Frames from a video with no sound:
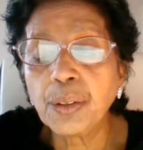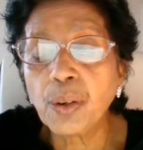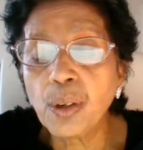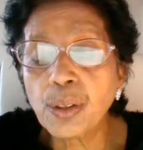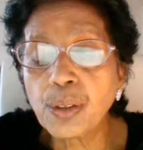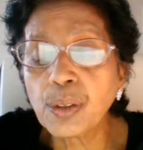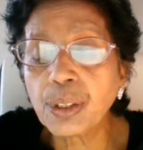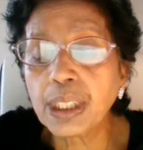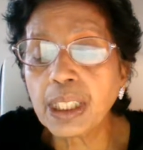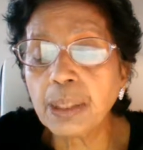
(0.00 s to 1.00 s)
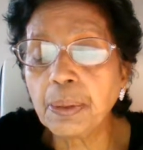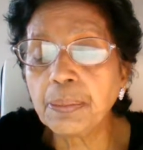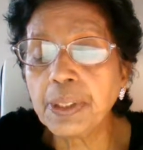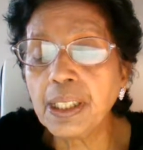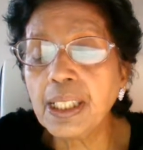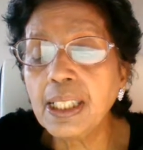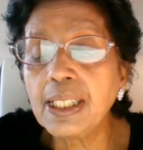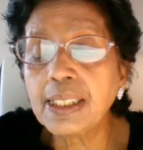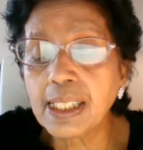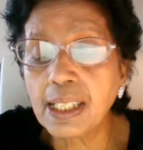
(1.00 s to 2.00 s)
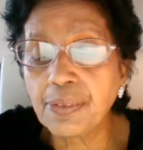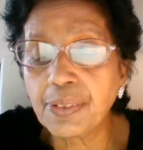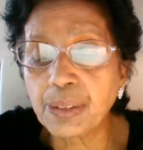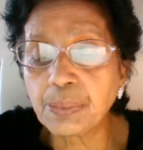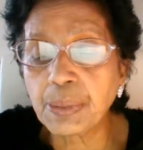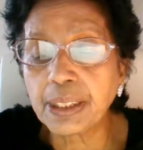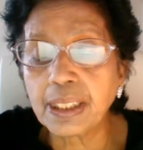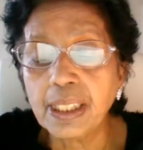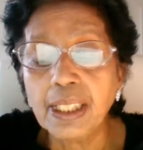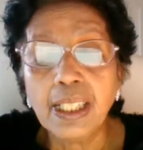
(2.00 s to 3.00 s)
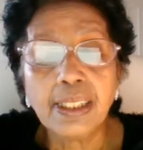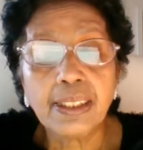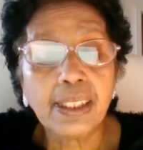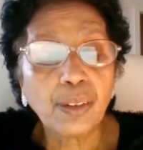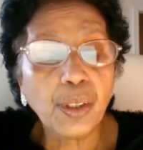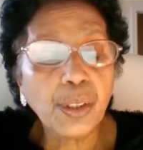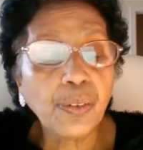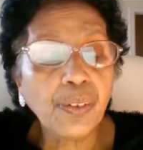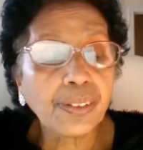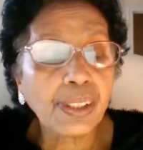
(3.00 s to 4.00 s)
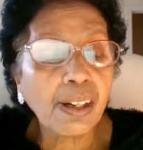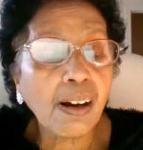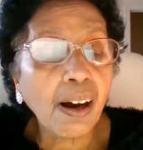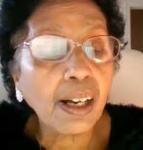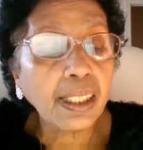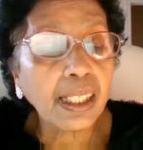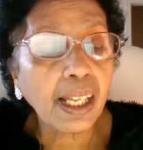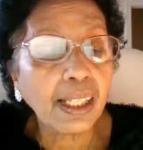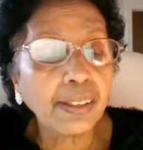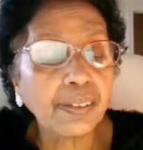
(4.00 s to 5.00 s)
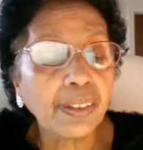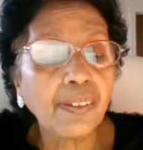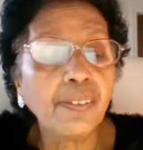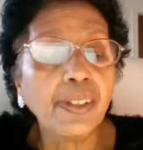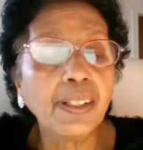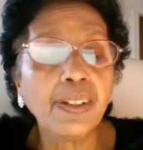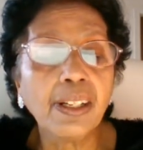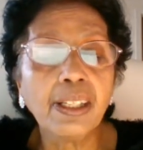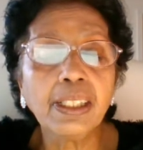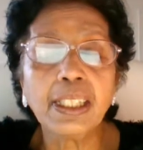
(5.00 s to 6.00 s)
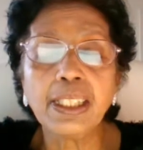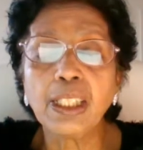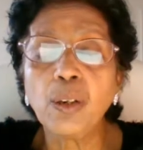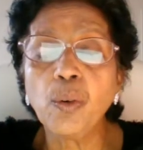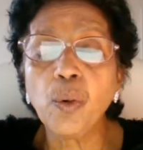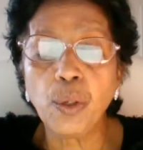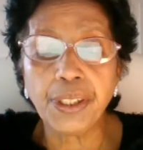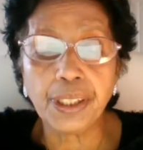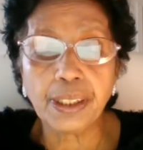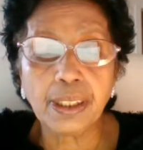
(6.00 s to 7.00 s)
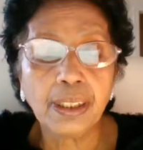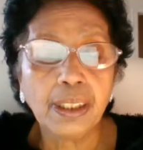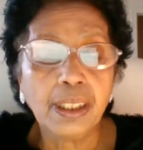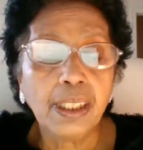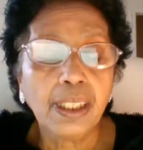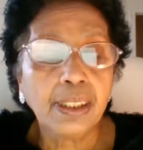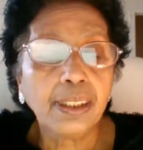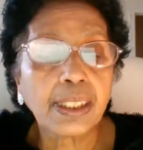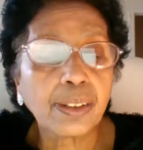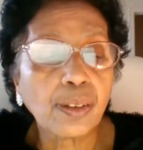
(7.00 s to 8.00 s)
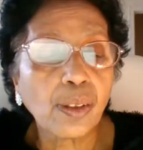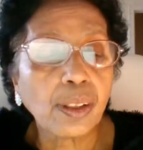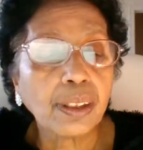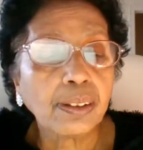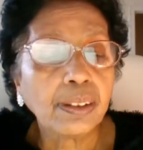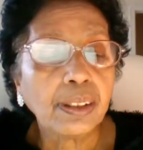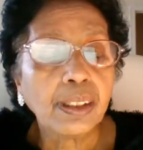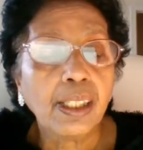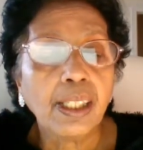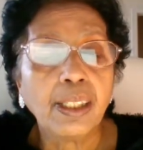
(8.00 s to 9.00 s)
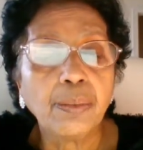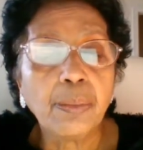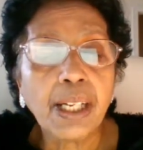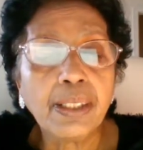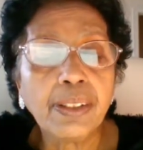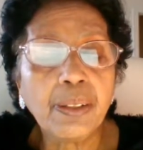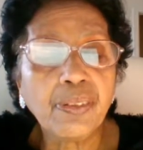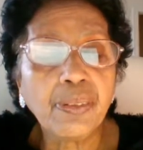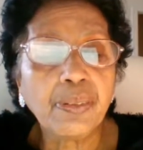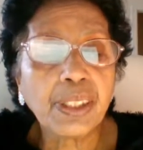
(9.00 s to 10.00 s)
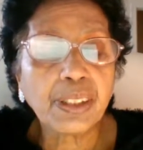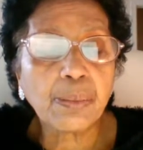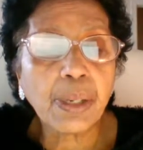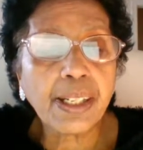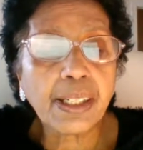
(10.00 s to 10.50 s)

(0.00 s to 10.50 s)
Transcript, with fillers: also to keep up their self-respect they are going to face a hard life when they are getting older that's all and they face a bad